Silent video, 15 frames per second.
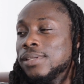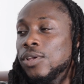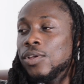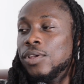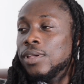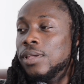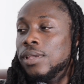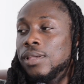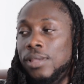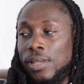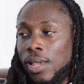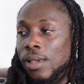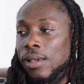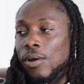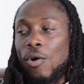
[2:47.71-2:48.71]
From Grenada?
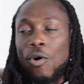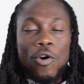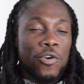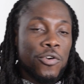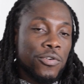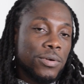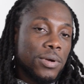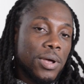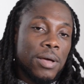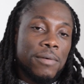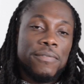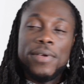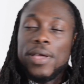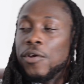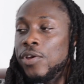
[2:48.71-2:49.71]
Yeah, or okay, okay. a
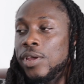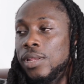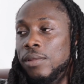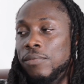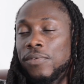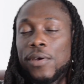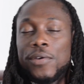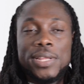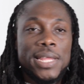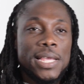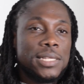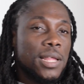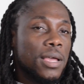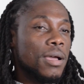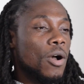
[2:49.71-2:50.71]
ferry. The ferry
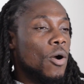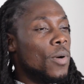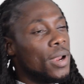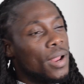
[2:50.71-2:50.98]
takes like an hour